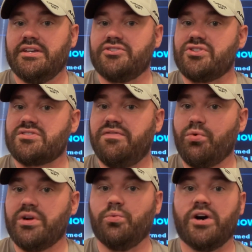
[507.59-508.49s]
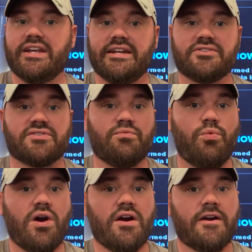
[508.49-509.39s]
in just 41 innings of
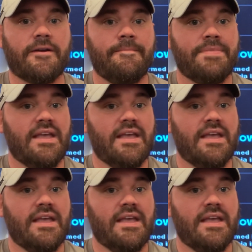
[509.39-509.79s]
work.